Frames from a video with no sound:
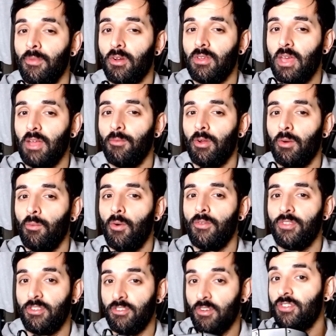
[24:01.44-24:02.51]
getting what I want.
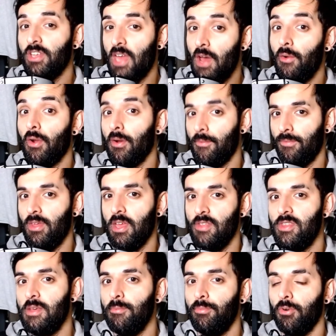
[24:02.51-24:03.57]
There's obviously an error in
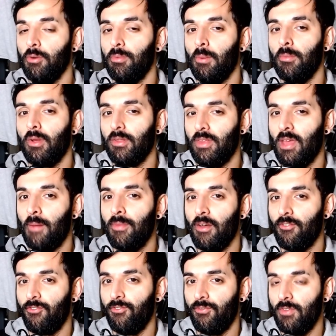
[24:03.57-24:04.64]
the input, but I'm like, damn,
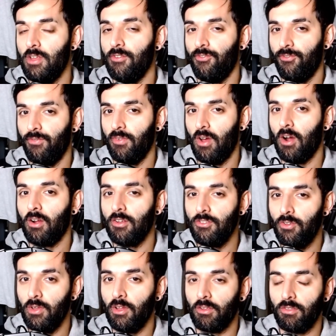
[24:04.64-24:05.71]
I can
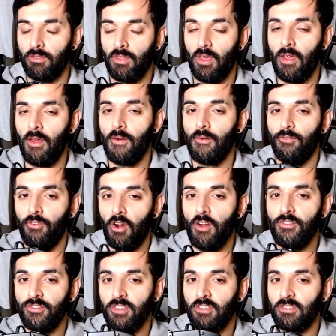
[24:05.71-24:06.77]
do it like 5,
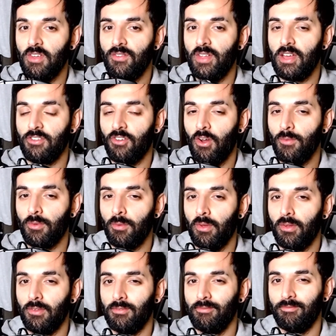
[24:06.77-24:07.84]
6, 7, 8 times. I'm
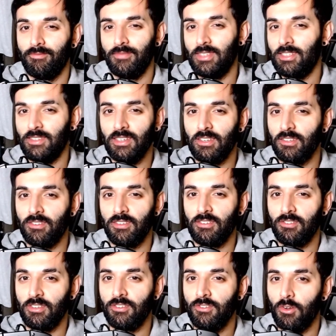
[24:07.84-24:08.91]
like, it's
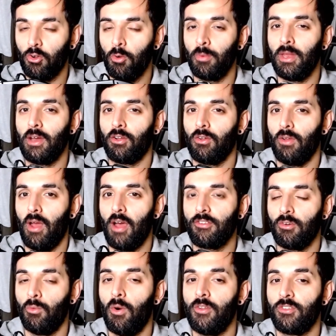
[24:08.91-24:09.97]
inconsistent, it's not coming out as I
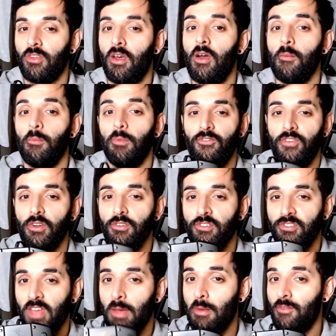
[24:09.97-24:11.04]
want, but it feels the
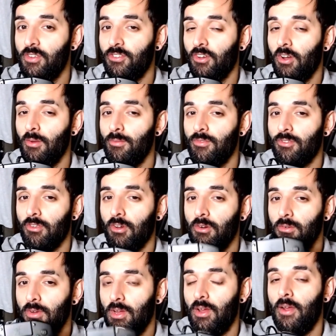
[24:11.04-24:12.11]
same every time. So
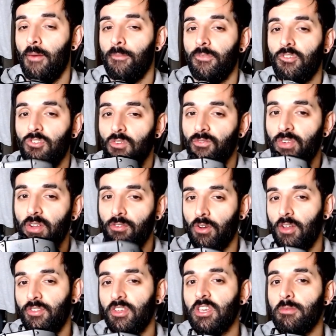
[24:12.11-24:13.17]
something I've got to
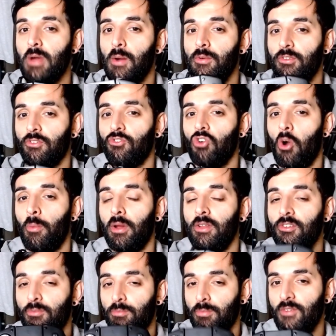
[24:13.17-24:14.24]
think about with control pad and
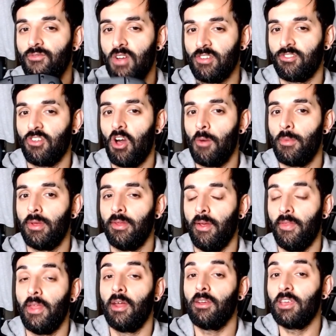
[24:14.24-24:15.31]
just invest time in, and
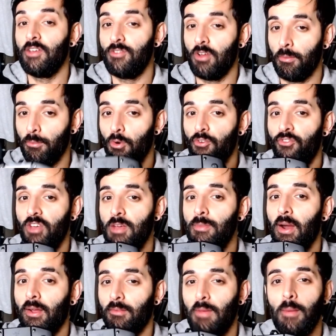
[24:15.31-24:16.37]
then I can give you like more
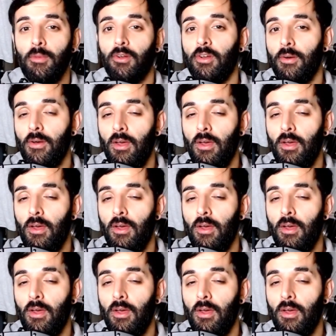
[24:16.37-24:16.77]
feedback, maybe like a